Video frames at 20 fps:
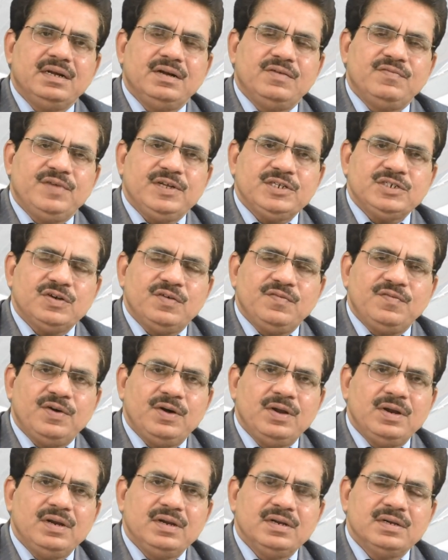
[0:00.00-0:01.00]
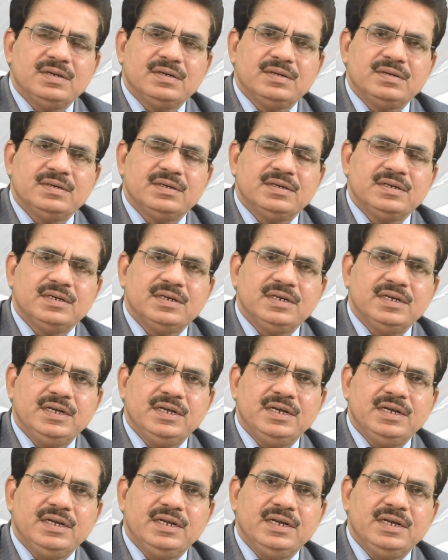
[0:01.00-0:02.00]
first of all,
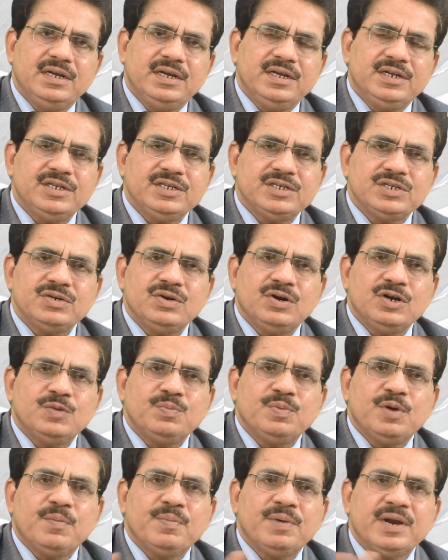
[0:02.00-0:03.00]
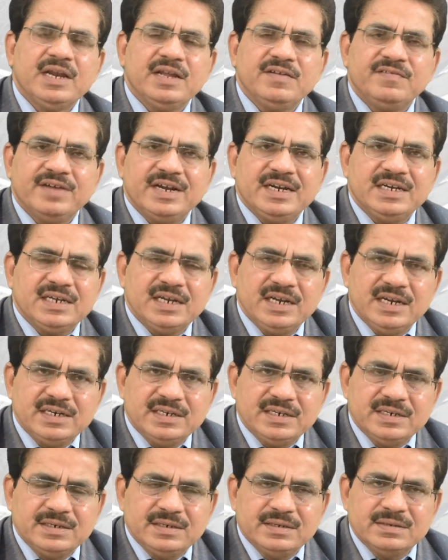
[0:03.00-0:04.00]
it is not properly
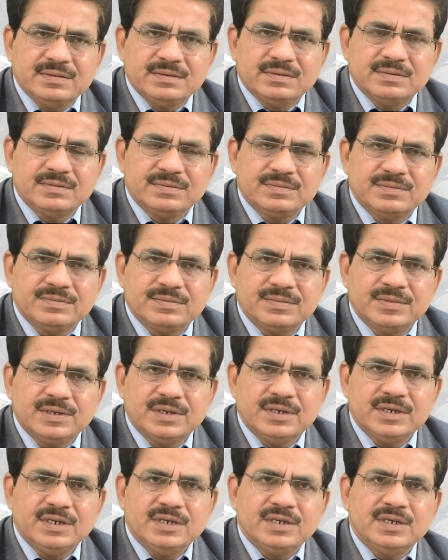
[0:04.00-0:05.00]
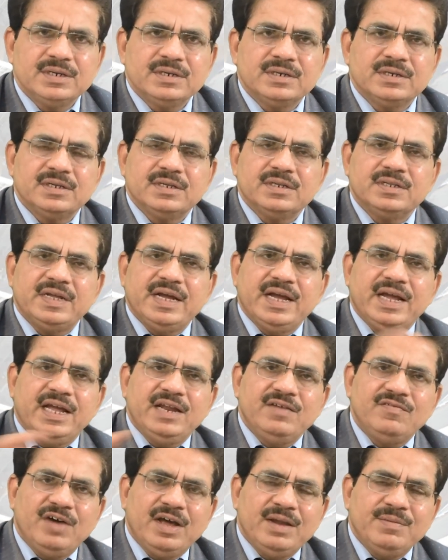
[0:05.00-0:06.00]
ventilated, the
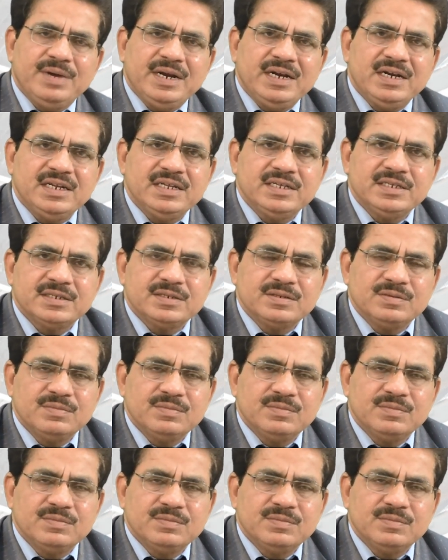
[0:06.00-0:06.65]
environment is